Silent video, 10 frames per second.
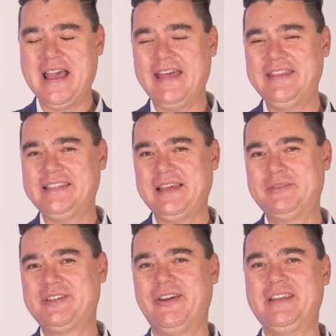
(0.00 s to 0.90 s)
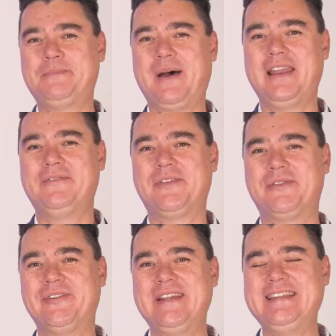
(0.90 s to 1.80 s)
And this episode is part of a
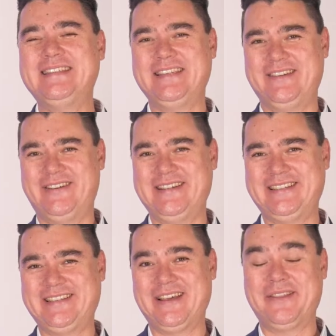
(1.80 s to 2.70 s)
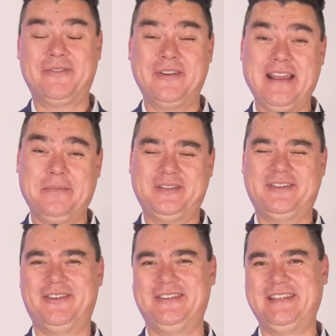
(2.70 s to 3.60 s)

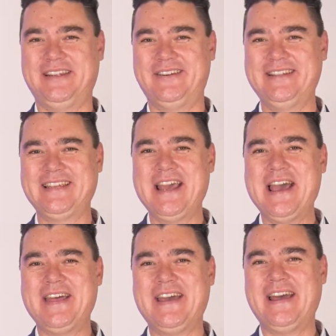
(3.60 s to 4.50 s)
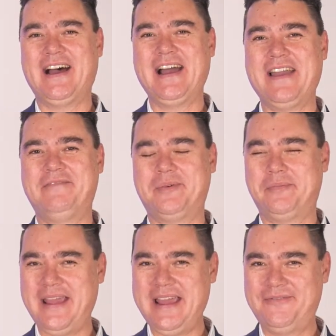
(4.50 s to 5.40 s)
three-episode series that I have
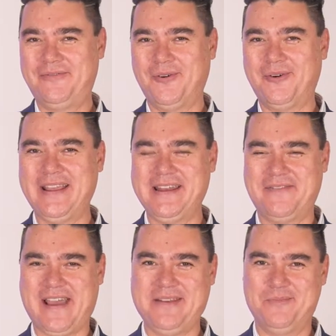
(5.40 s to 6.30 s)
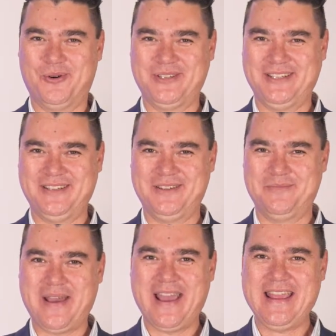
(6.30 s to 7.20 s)
prepared for Innovate
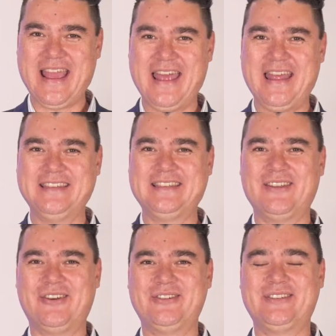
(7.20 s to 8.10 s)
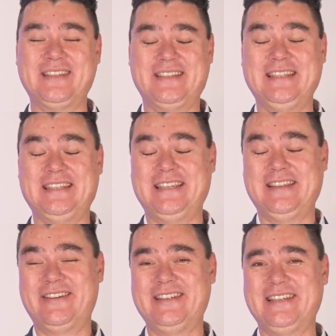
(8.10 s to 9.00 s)
Moreton Bay, and this
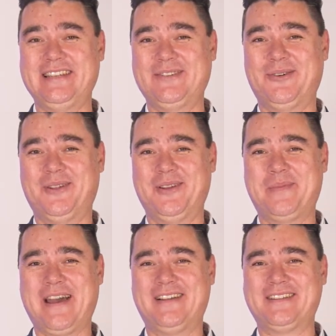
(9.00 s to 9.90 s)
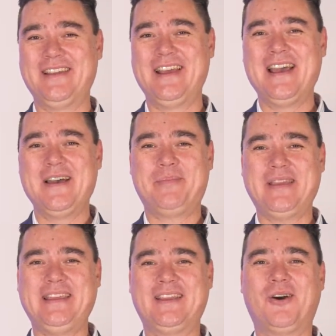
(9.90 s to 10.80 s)
series is all about
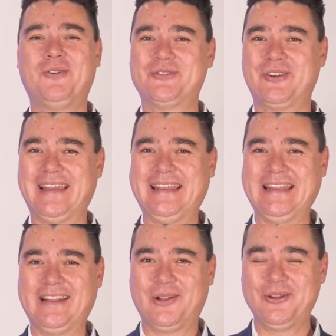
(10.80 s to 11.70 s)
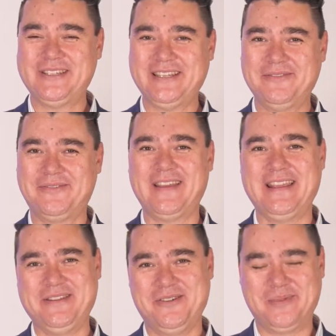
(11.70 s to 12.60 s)
being culturally inclusive
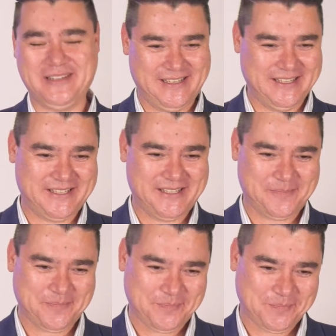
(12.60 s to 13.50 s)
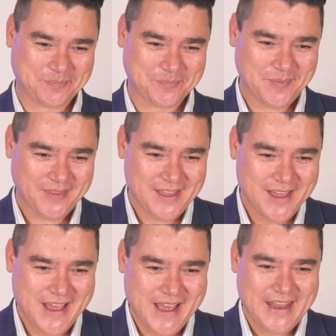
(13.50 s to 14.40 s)
in your business.
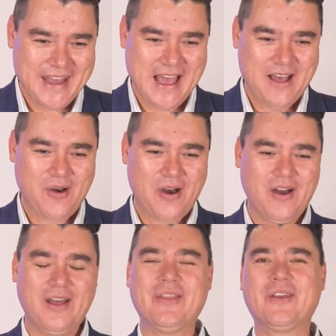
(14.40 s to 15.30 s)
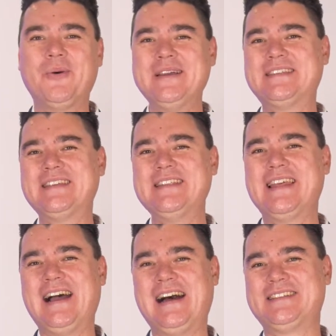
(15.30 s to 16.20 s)
Now, the question
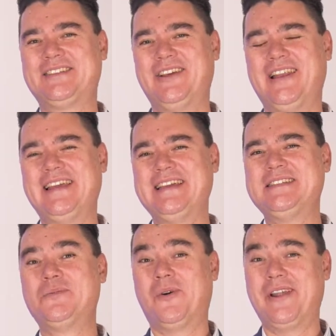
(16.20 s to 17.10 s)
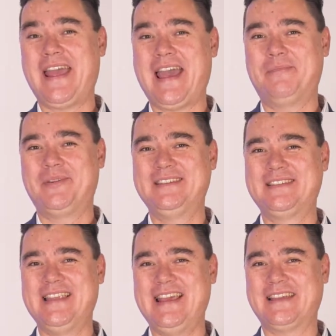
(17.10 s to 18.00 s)
that I asked earlier is what
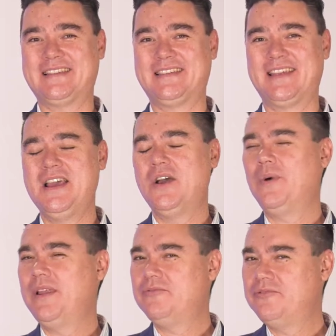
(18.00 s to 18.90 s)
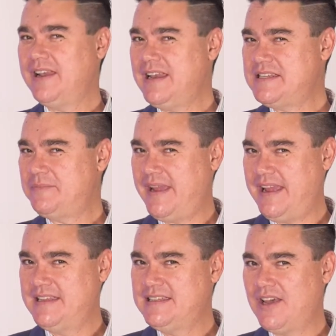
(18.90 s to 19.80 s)
happens next? Well, it really
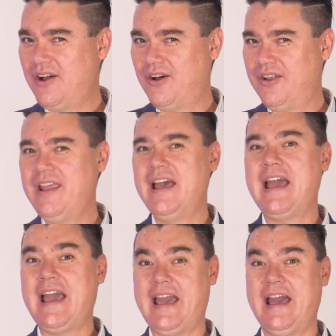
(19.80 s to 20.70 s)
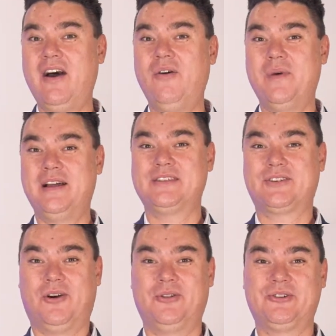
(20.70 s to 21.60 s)
depends on how much
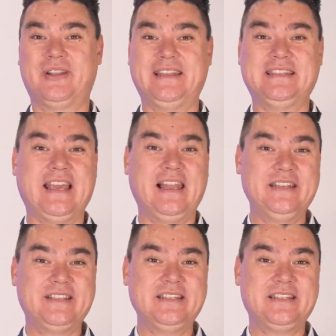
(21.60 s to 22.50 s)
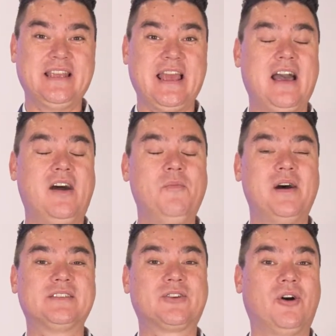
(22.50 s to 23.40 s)
cultural intelligence, how
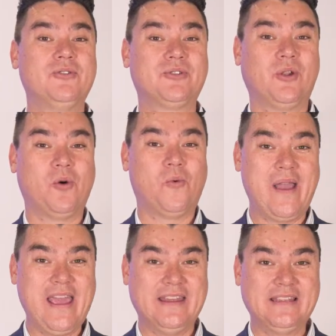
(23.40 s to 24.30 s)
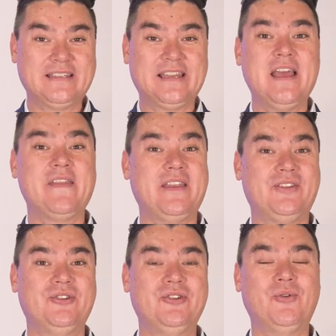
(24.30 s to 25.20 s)
much cultural awareness that
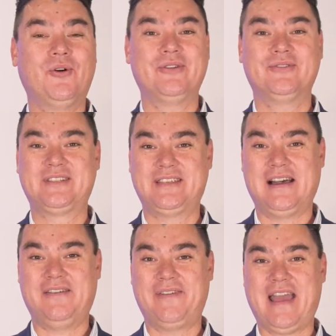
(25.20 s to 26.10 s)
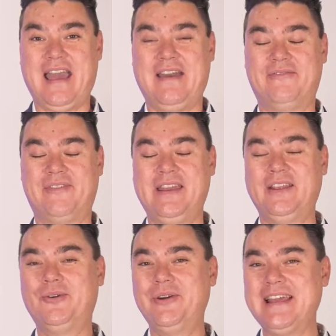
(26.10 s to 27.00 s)
you or your staff have. And
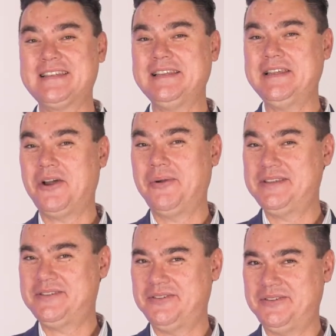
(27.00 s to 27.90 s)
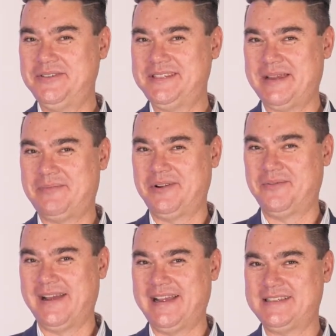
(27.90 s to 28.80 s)
it could actually go in two separate
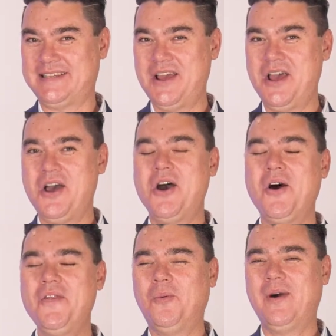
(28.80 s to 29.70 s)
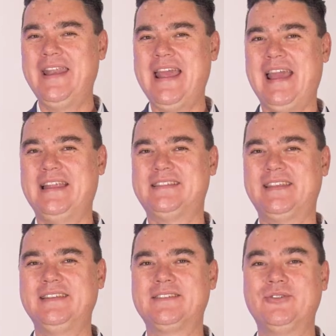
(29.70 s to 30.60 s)
ways. On the one hand,
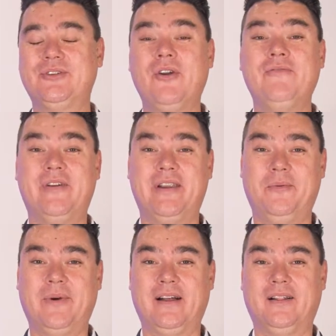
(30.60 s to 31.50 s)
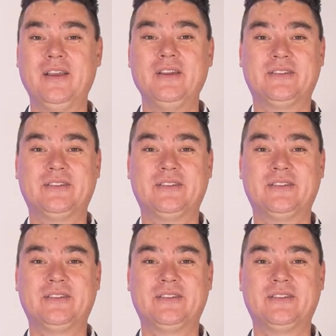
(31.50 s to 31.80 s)
things could go very well.